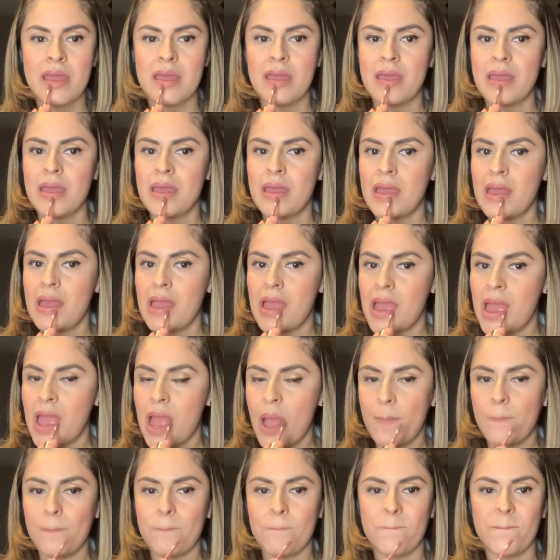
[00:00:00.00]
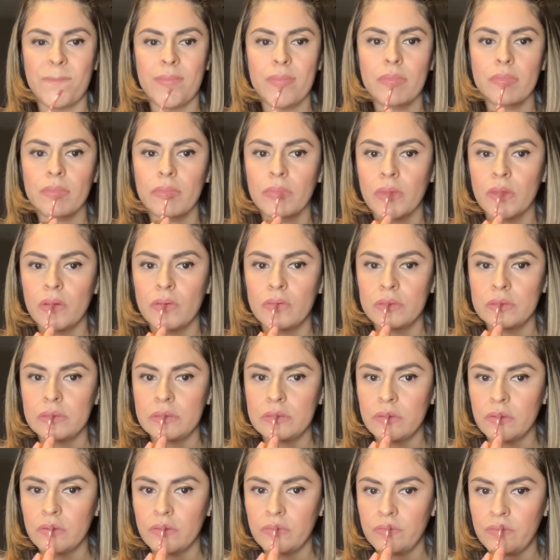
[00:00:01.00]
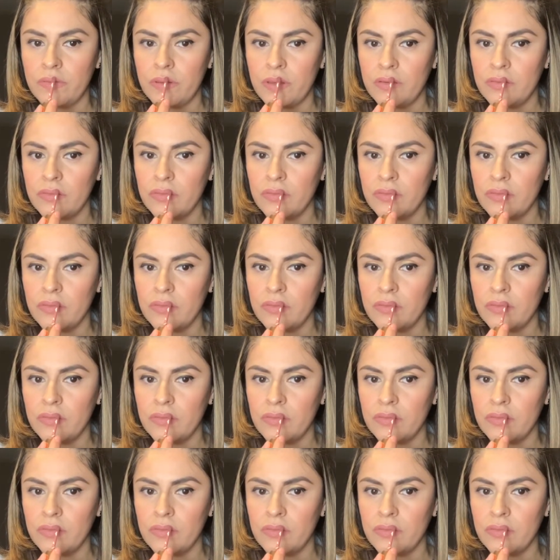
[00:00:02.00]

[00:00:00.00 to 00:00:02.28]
So there, as you can see,